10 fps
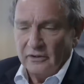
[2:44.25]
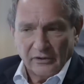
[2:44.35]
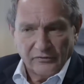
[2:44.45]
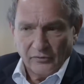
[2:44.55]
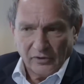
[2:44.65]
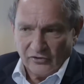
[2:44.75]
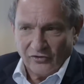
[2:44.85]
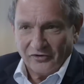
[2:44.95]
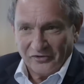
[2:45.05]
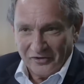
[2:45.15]
if you will,
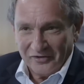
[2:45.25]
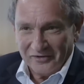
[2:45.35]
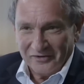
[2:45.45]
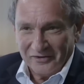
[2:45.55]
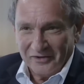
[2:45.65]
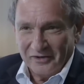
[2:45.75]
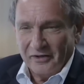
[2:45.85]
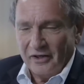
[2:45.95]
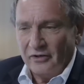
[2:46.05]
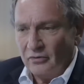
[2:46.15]
exhausted,
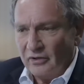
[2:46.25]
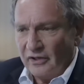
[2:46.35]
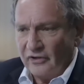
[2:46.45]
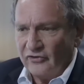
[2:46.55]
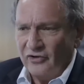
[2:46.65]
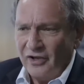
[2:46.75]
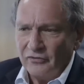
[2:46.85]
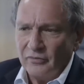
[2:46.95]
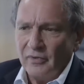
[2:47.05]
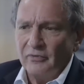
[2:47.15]
and organize it. You have
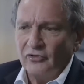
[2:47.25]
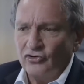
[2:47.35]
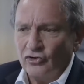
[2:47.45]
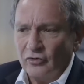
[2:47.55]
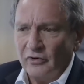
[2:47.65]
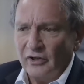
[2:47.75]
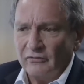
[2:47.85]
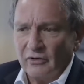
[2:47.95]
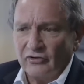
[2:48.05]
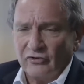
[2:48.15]
to remember, Germany
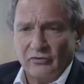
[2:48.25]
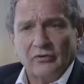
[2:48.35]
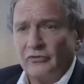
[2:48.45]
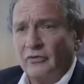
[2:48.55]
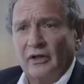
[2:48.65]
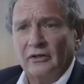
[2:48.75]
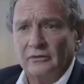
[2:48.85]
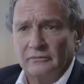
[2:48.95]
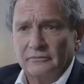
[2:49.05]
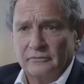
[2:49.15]
and Russia have gone through hell.